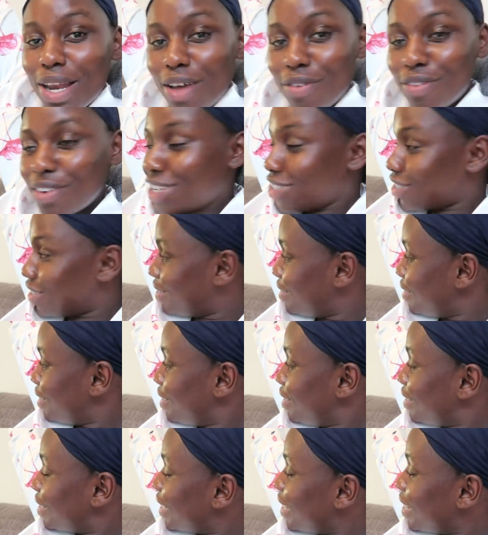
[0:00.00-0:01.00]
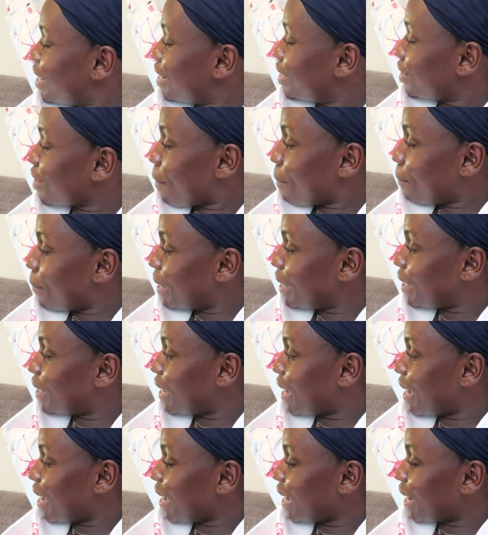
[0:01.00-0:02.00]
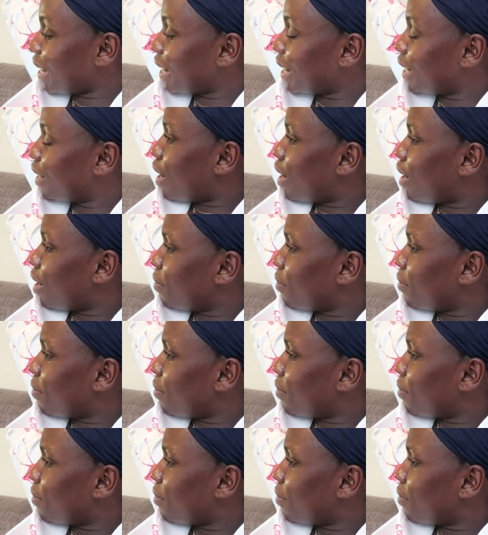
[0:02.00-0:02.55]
My lovely assistant is making